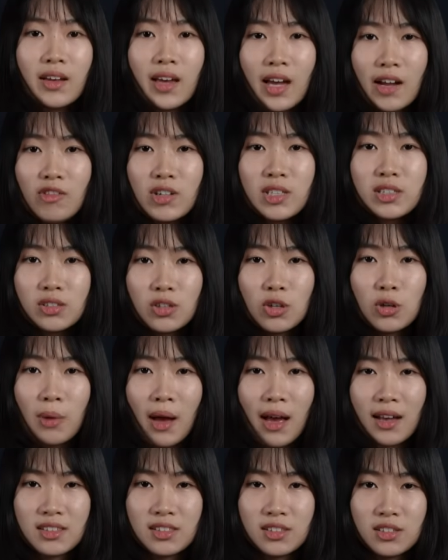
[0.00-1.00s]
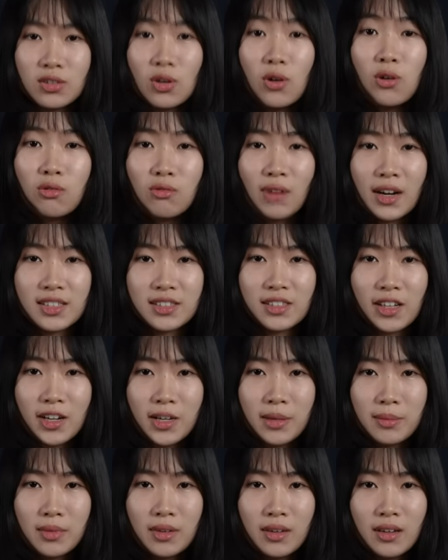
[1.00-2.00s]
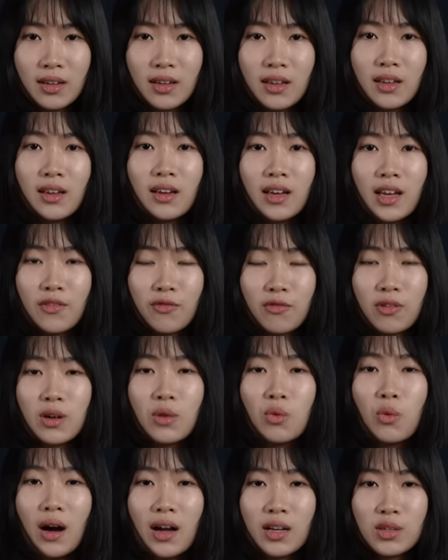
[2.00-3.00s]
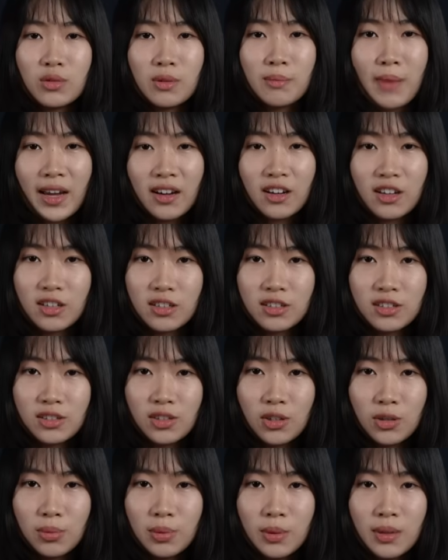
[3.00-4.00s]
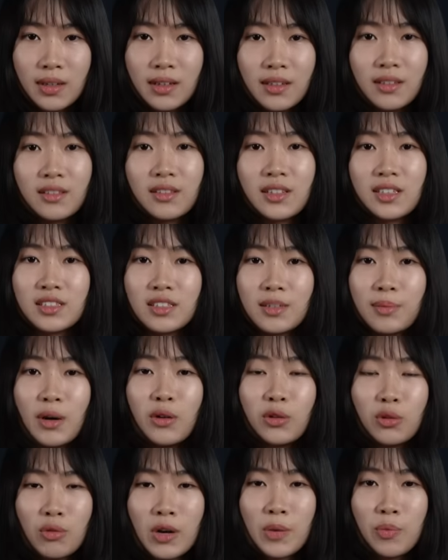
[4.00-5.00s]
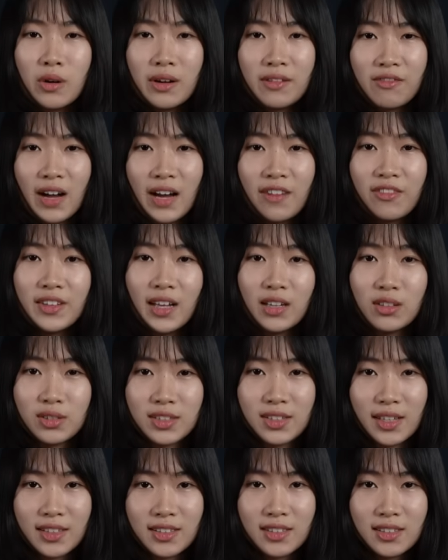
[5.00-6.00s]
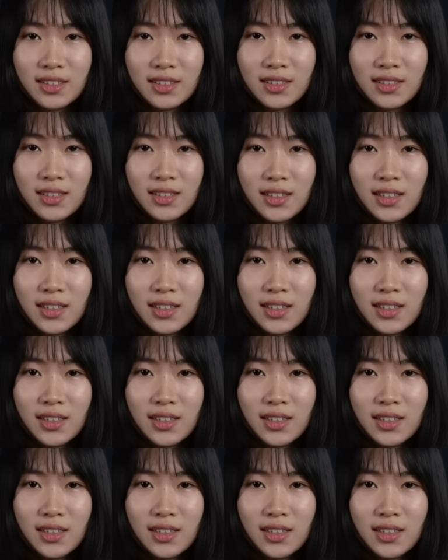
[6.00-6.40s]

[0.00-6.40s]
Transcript: Every scope has its own rise time, and for a 100 MHz scope, that's about 3.5 nanoseconds.